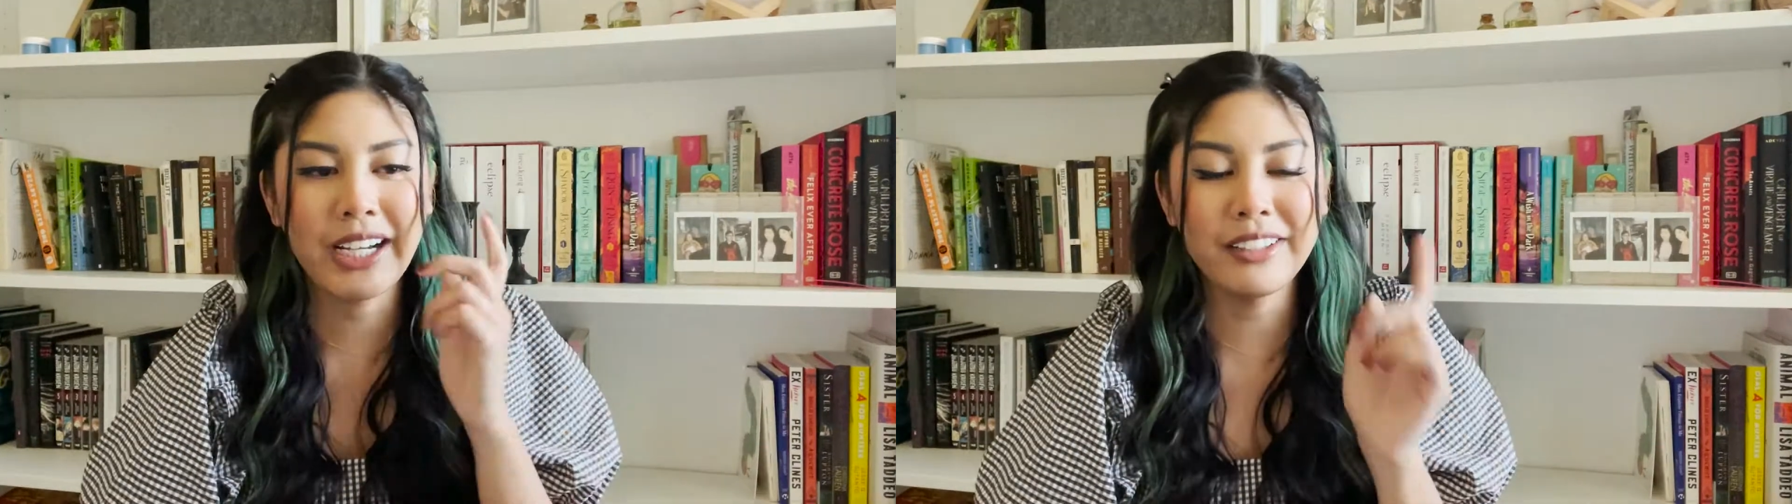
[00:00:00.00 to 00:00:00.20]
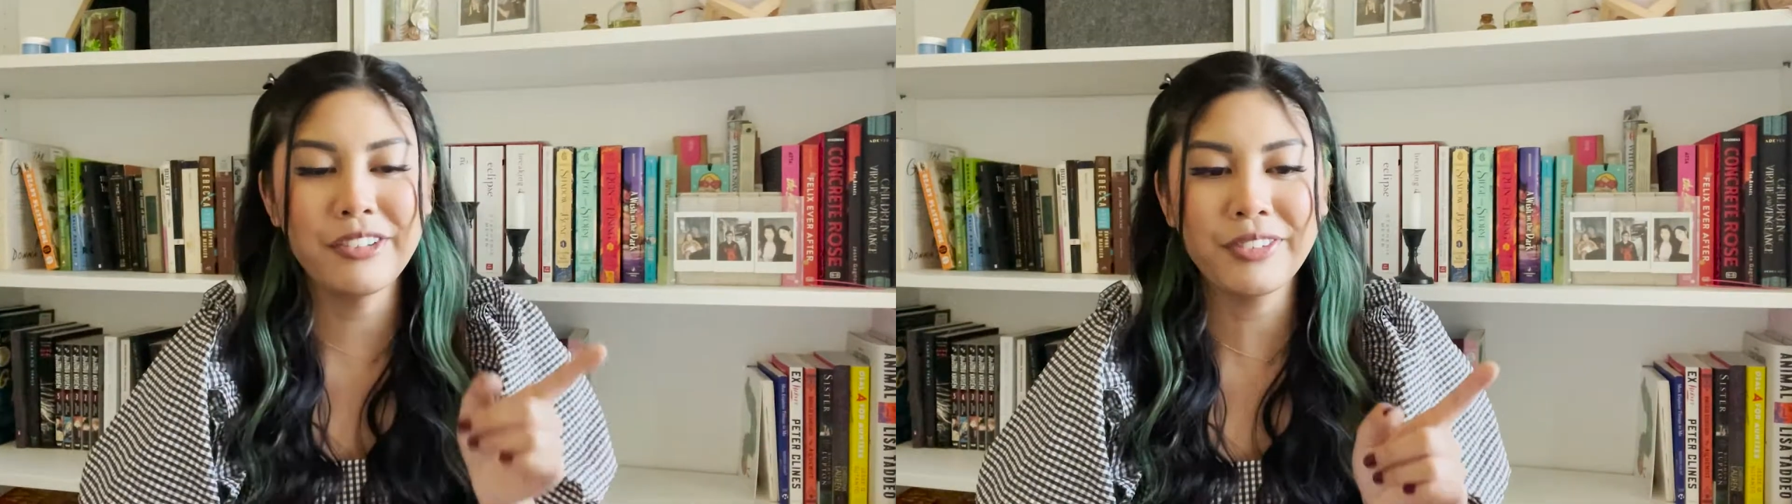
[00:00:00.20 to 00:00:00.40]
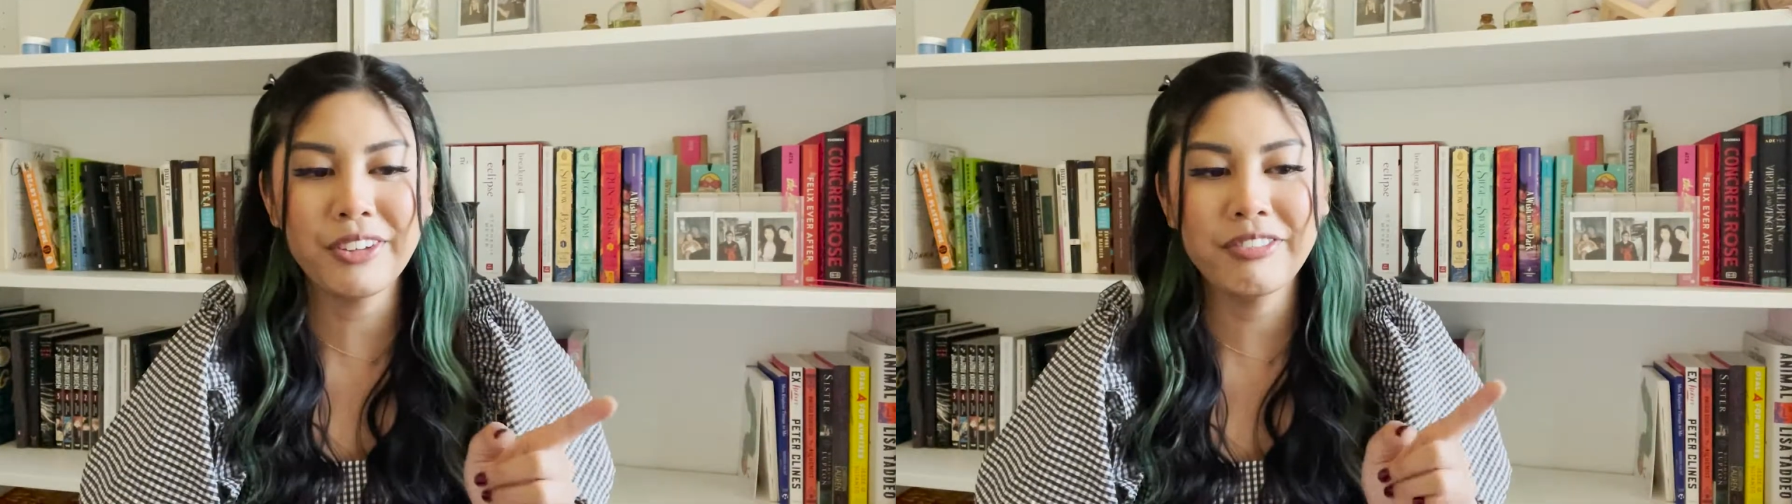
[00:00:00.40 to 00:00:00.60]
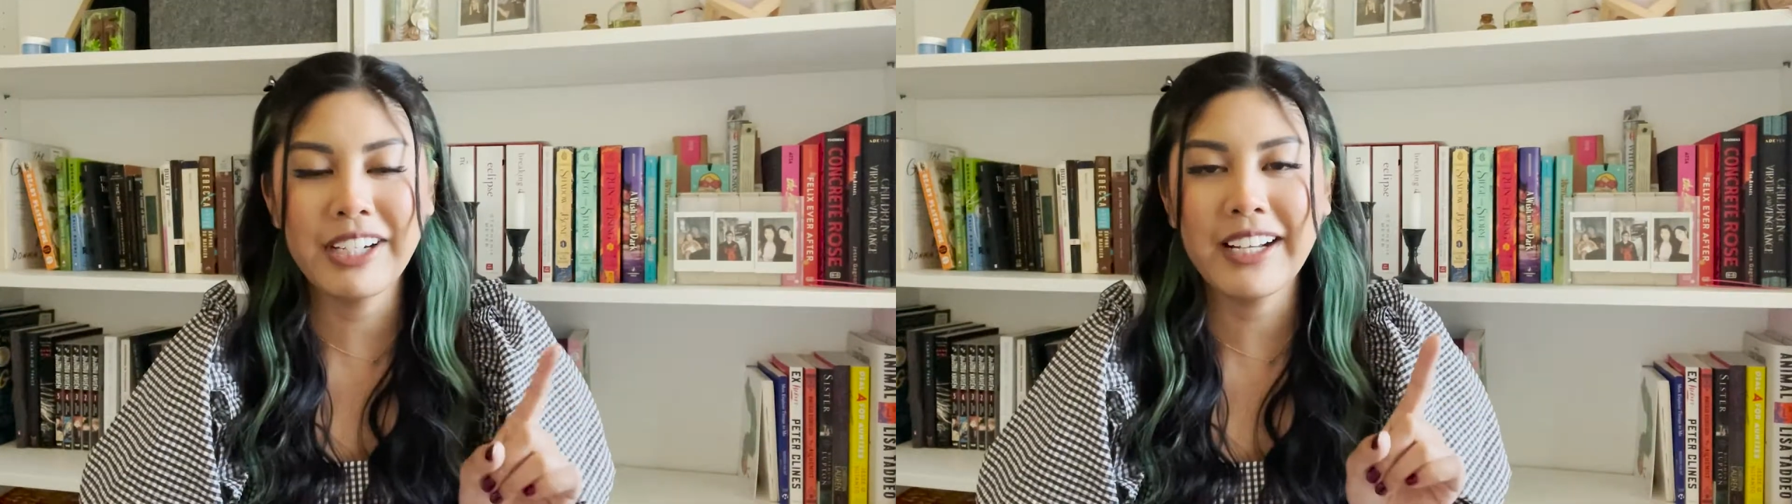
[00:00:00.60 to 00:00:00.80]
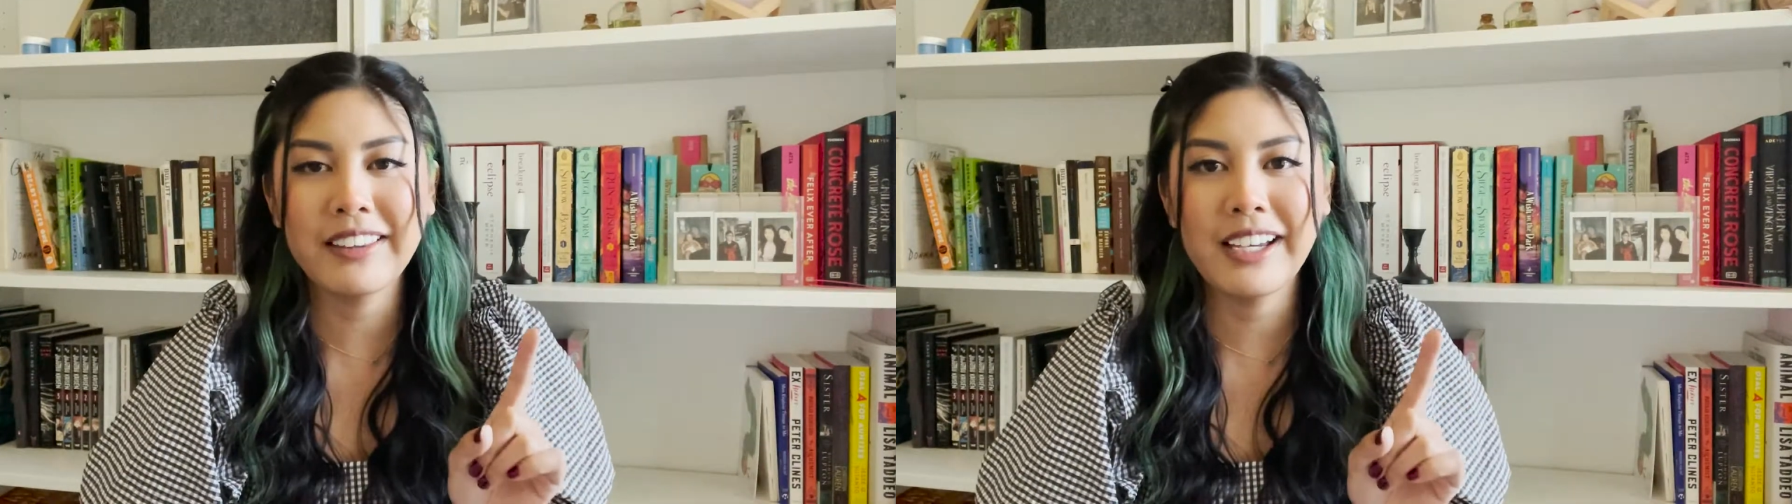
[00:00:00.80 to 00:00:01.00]
know for a
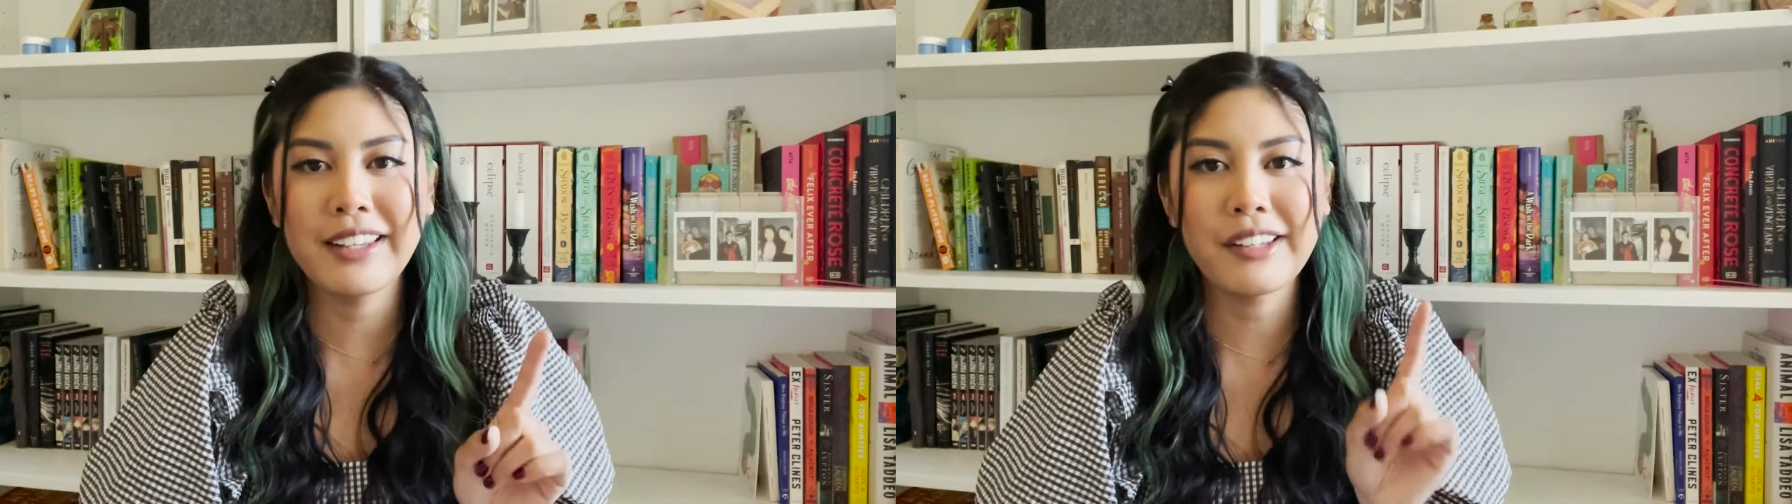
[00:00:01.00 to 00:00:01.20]
fact that